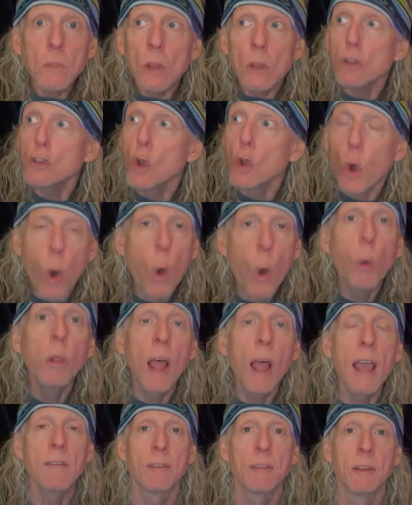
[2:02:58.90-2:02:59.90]
Your whole
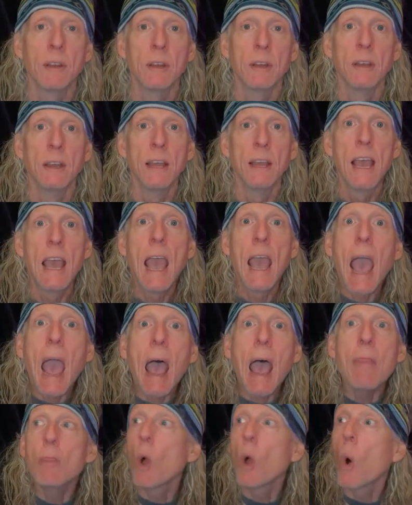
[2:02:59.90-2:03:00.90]
life.
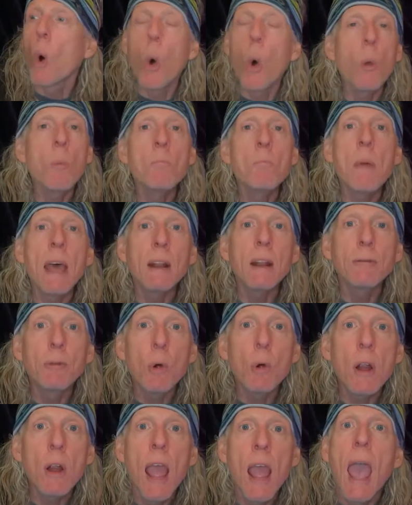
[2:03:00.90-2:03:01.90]
And the whole
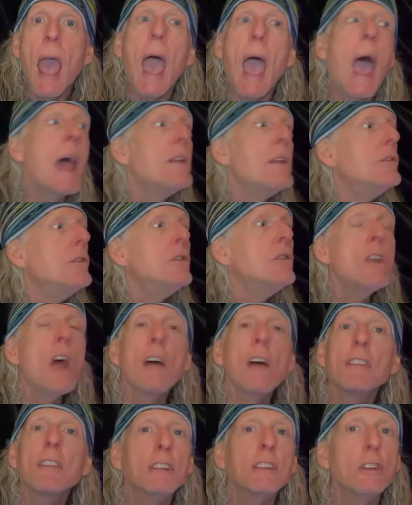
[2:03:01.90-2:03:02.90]
metaphor had
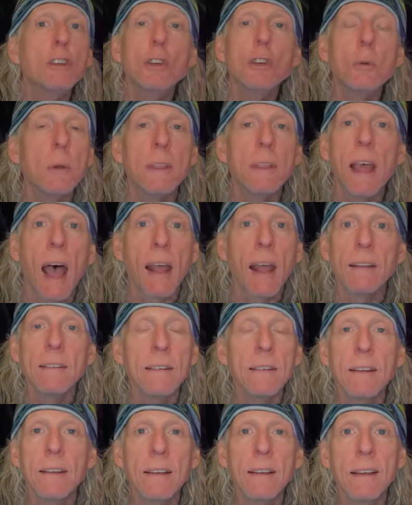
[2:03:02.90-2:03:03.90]
nothing to do with that.
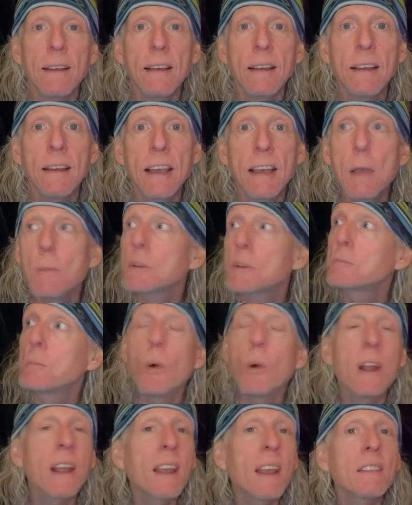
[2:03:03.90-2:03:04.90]
It was
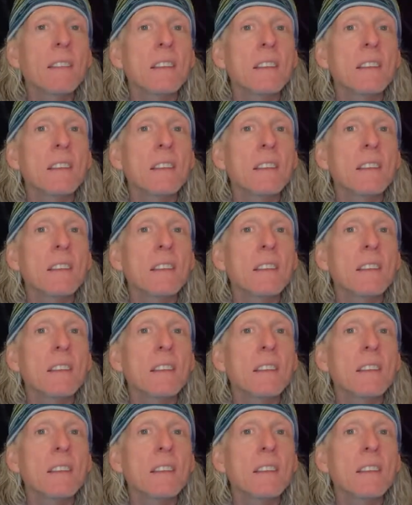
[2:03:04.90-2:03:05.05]
pointing at the